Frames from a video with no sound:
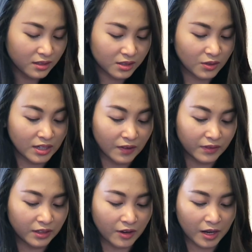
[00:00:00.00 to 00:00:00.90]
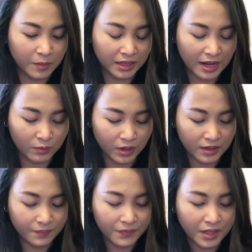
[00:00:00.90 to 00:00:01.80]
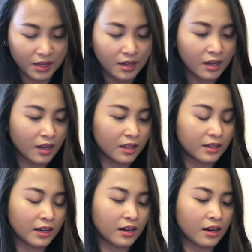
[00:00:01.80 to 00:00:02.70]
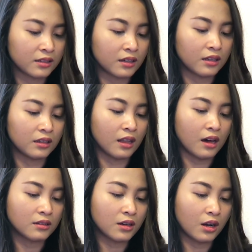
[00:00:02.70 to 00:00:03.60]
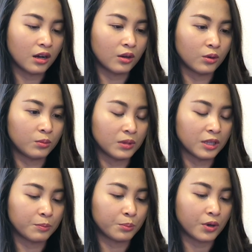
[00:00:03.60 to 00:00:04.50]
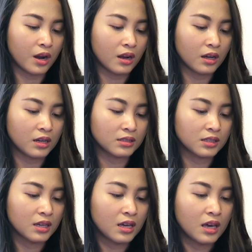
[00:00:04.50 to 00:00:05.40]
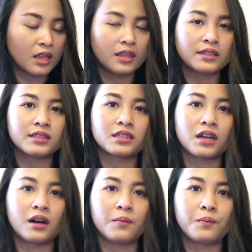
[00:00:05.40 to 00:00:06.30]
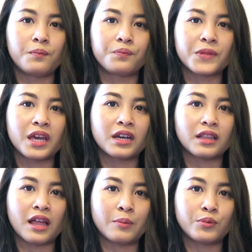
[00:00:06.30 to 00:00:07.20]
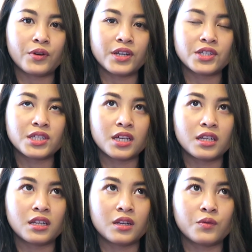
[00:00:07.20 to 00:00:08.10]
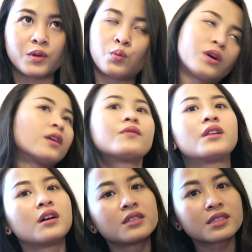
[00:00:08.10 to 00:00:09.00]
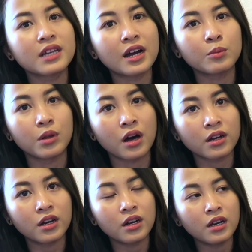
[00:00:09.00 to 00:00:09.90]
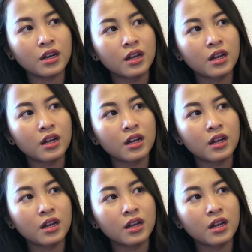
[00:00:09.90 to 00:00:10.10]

So definitely recommend that one. And then I got a Lancome lip products. This is a collaboration with one of the style blogger.